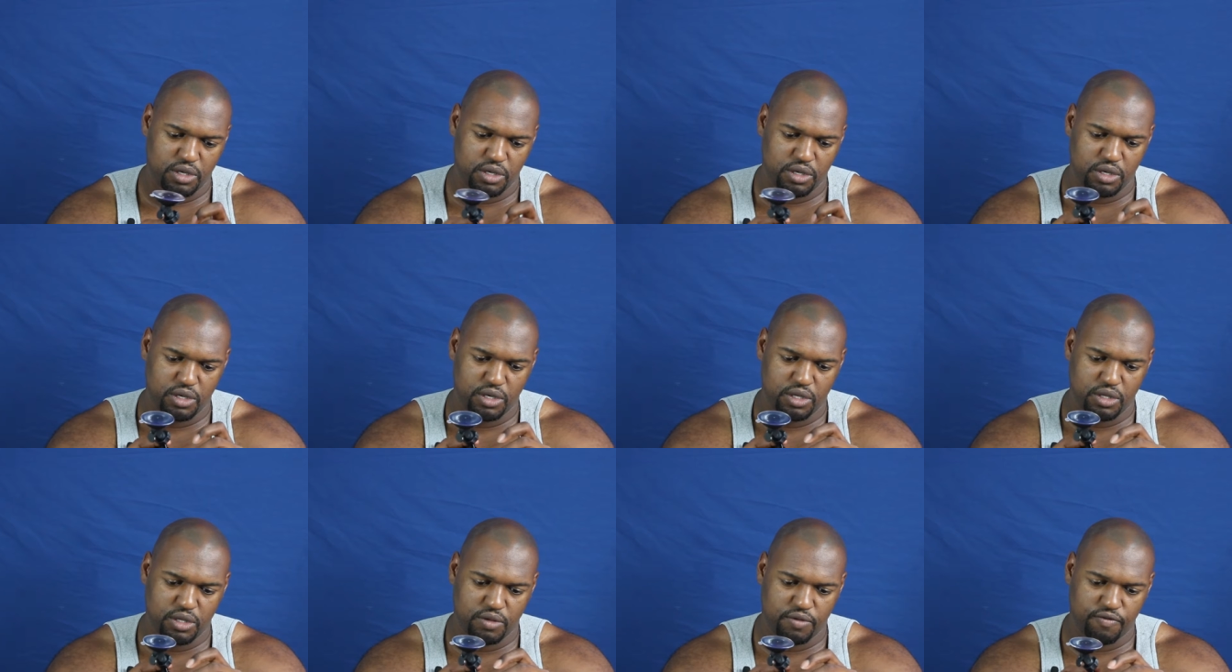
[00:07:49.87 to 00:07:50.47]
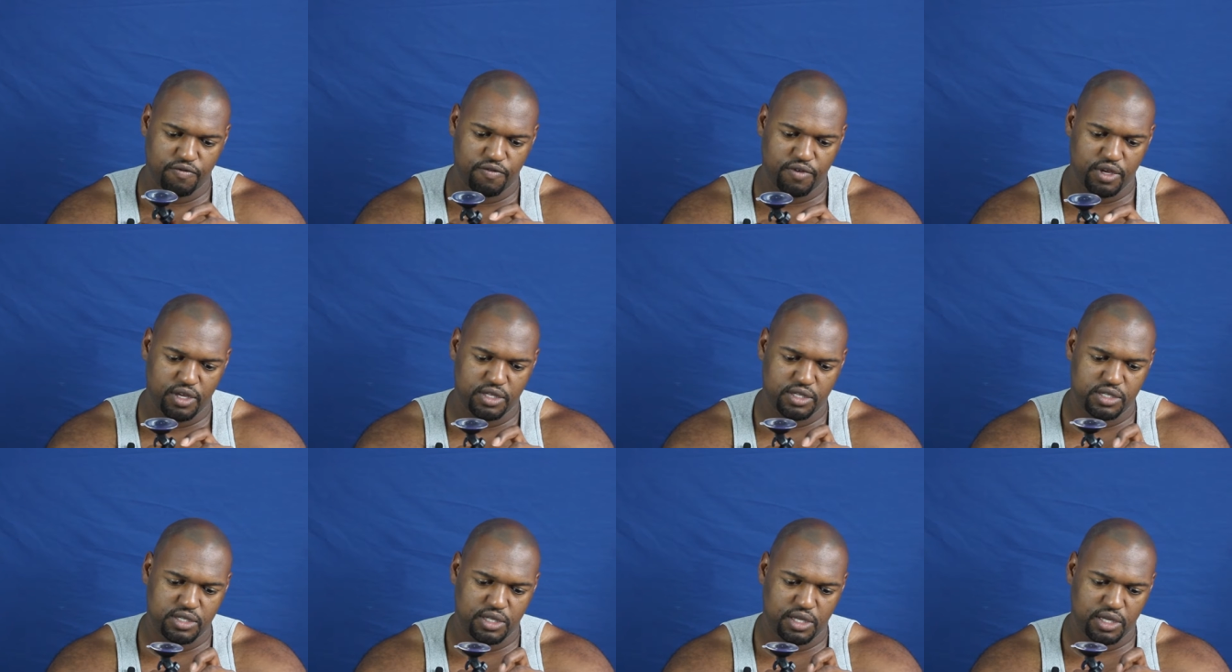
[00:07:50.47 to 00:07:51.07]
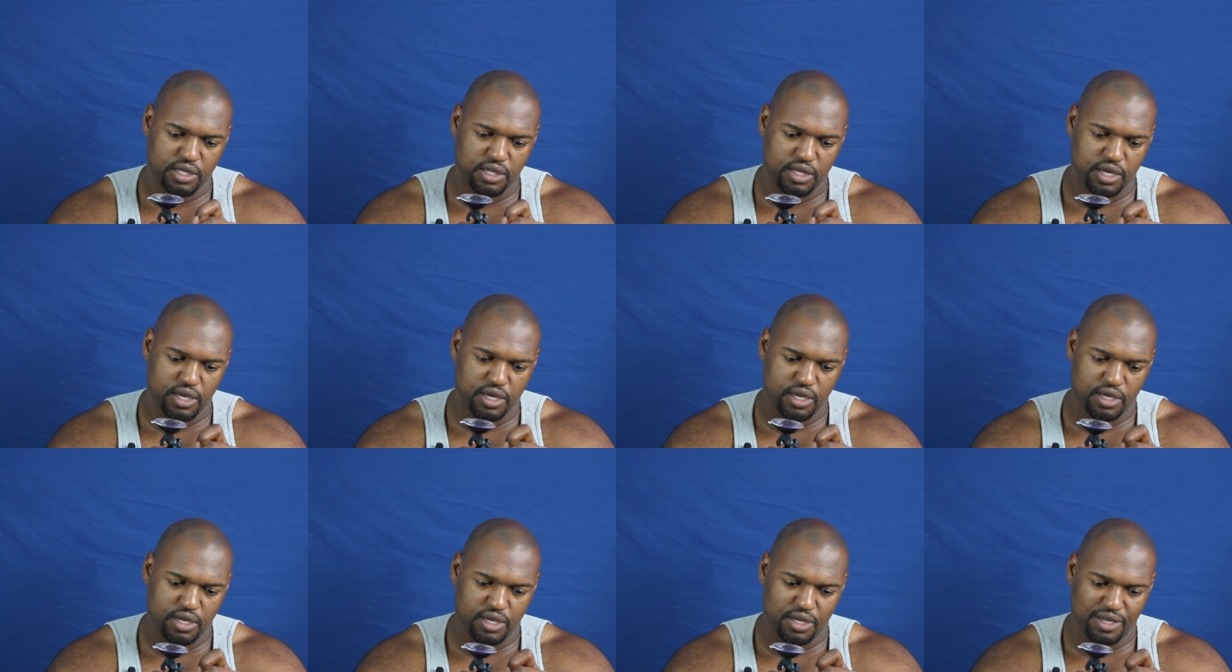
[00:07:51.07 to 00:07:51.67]
anything fancy like
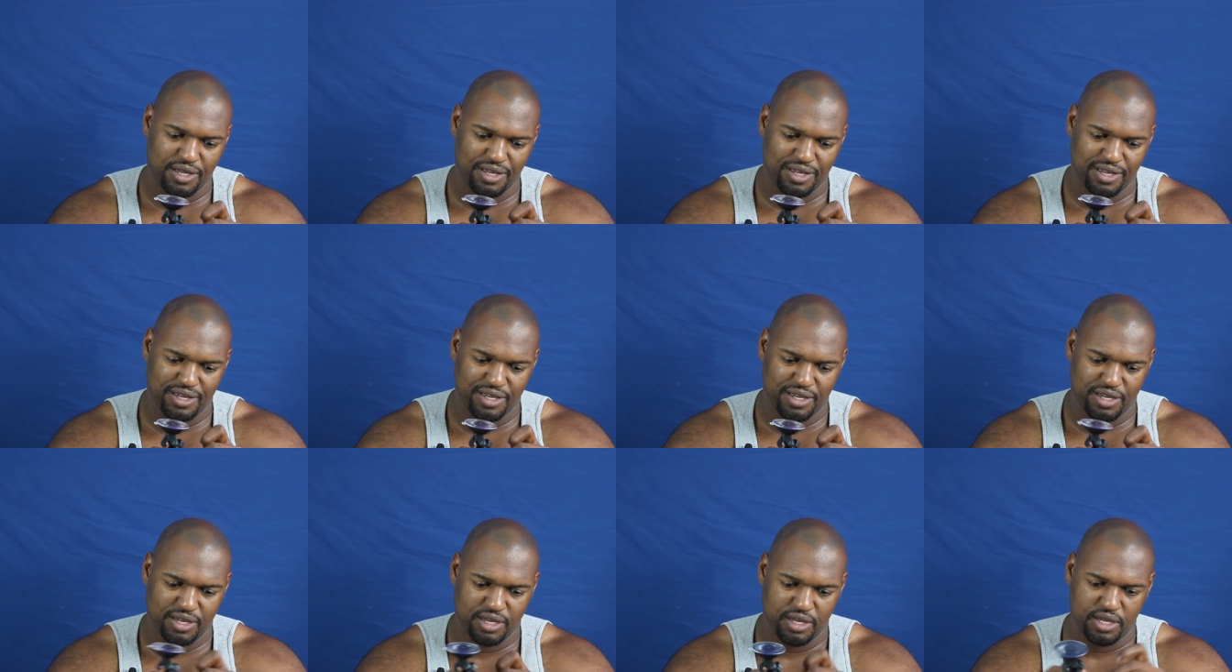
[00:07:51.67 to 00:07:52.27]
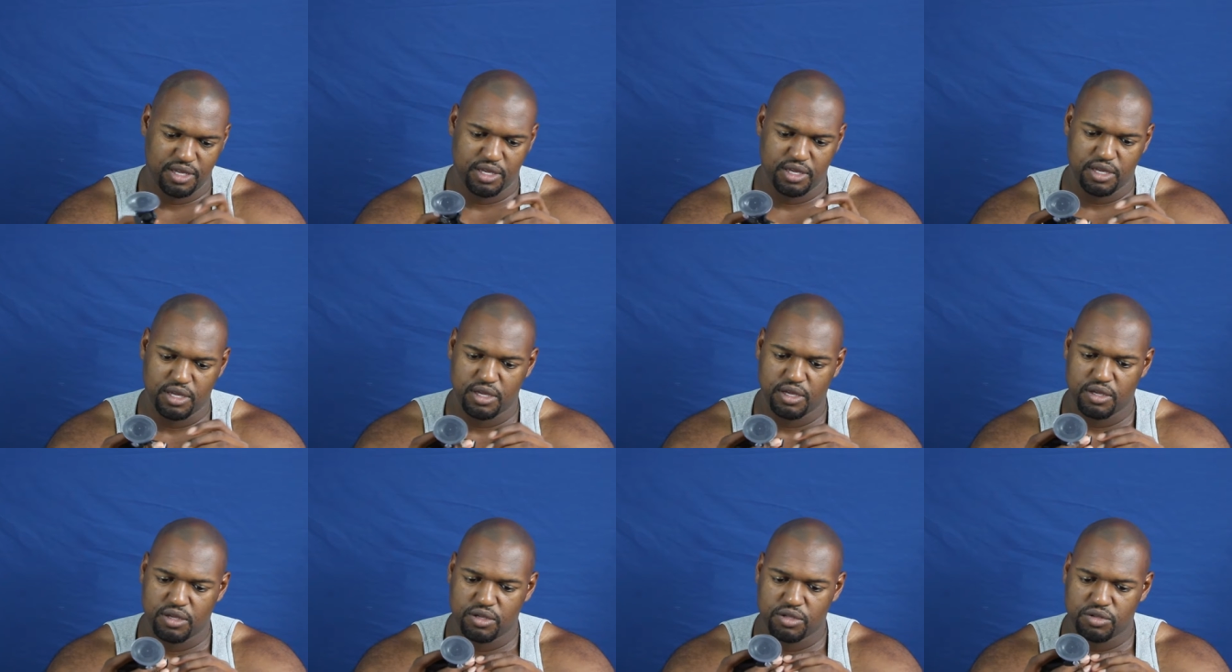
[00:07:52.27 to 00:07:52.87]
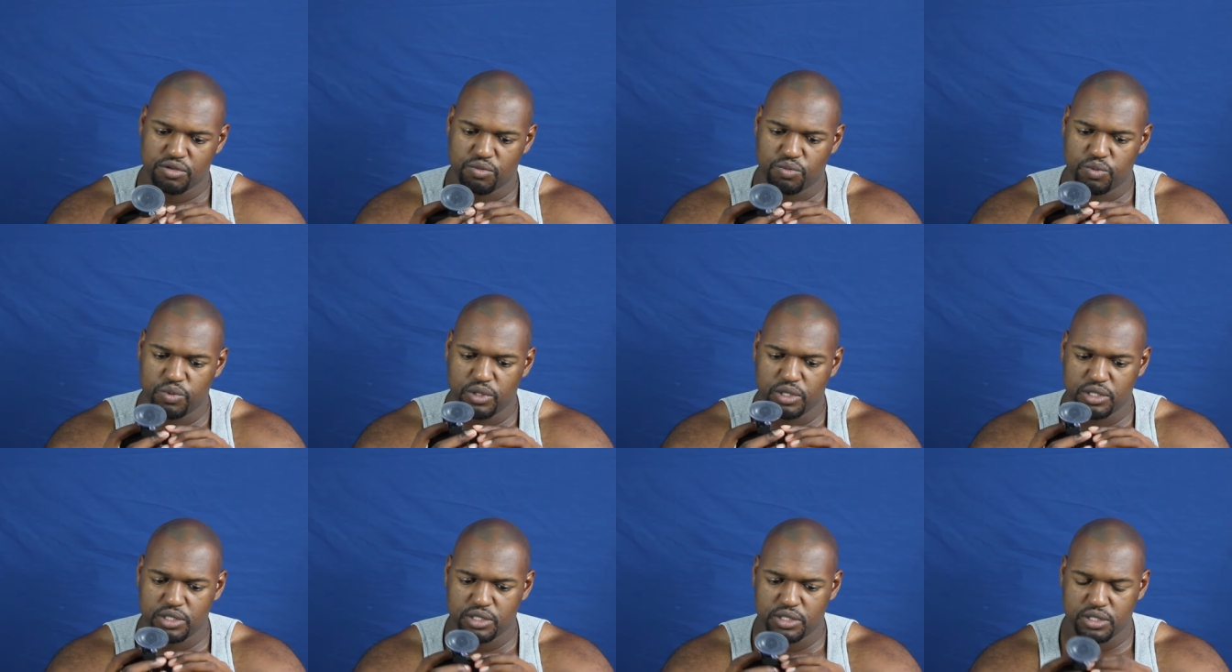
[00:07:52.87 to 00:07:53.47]
that. So
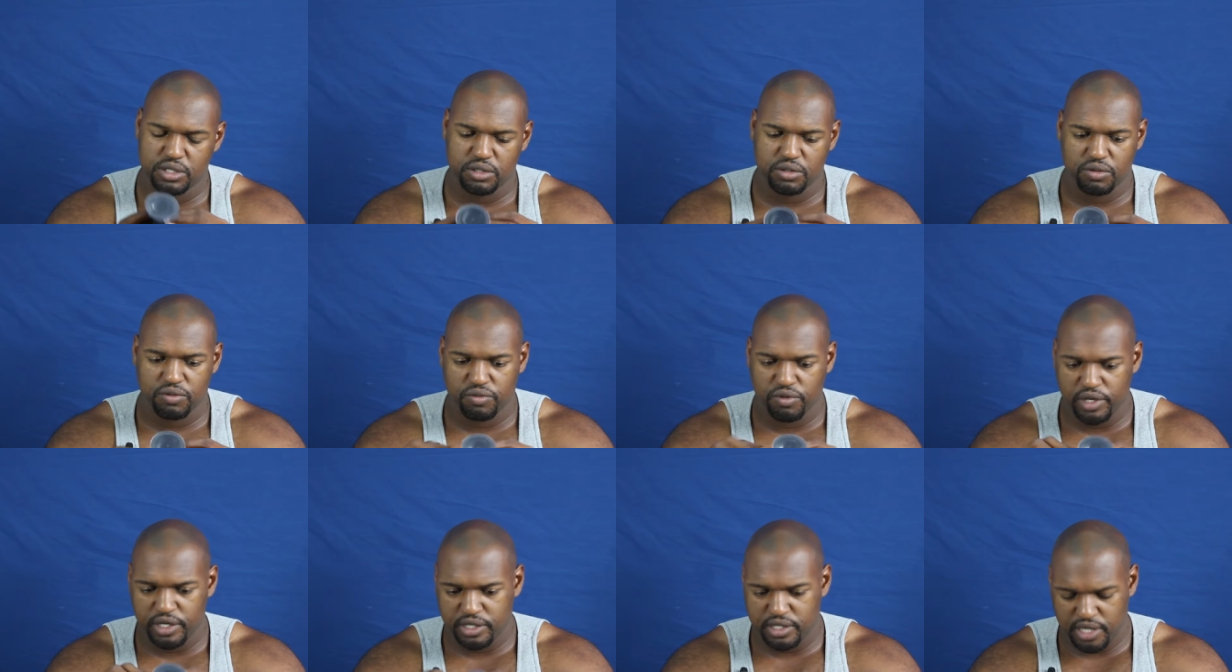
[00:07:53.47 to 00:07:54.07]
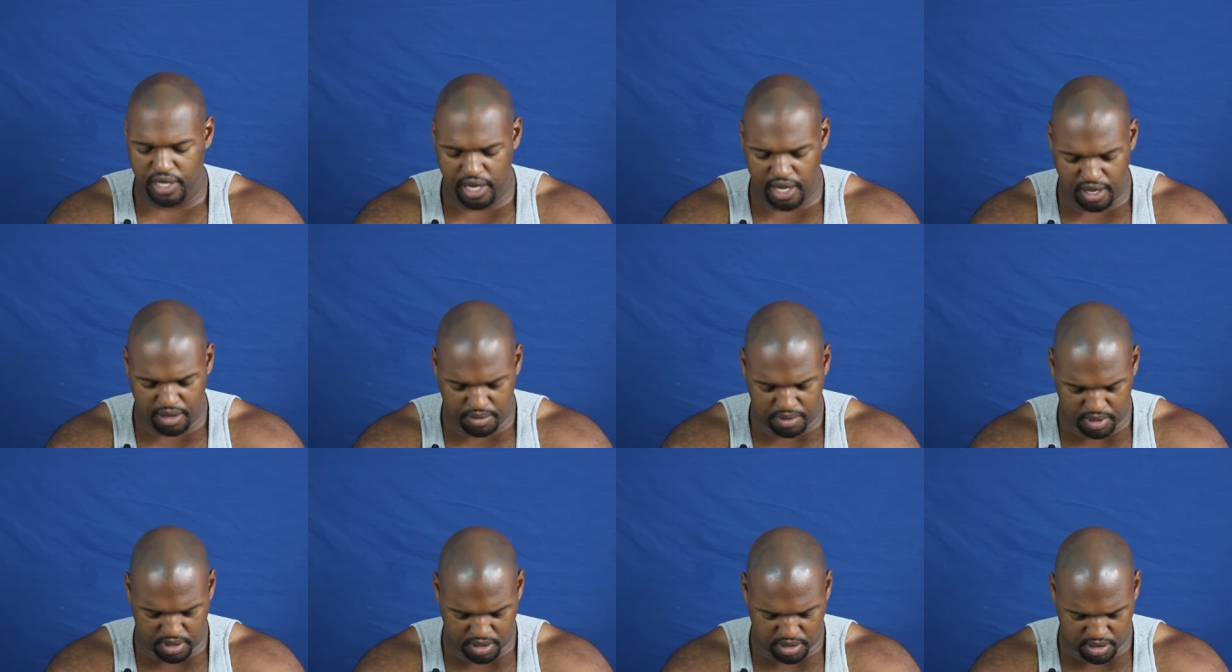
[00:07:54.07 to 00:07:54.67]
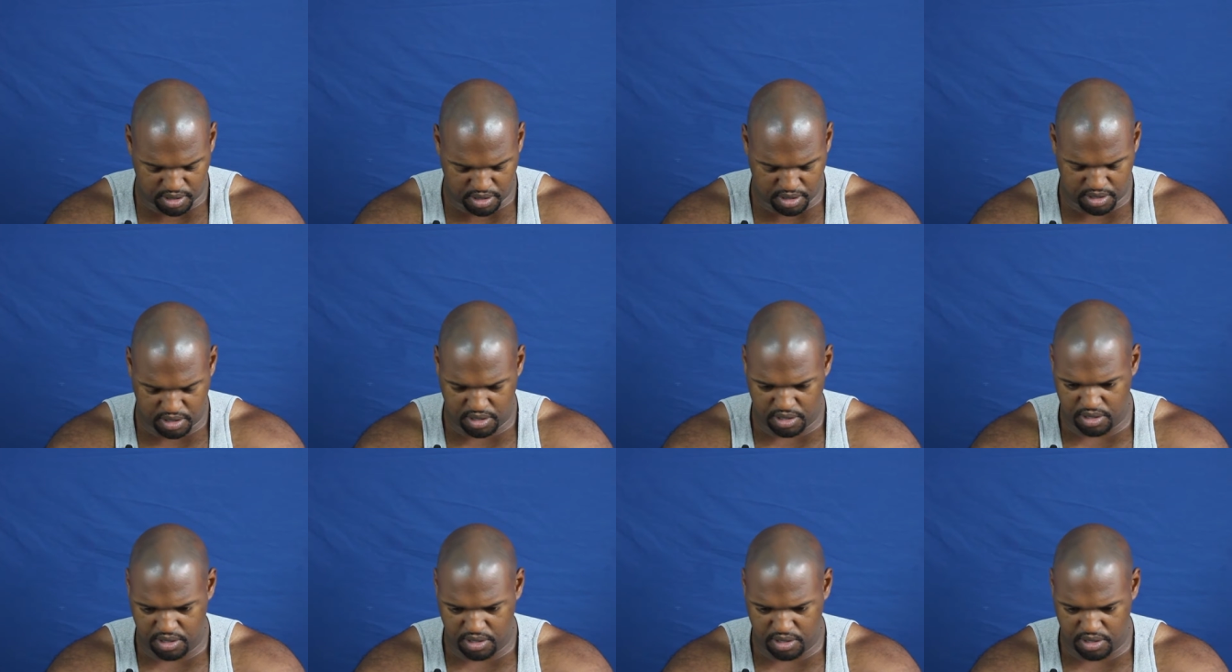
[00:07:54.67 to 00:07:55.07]
what is this little red tab here?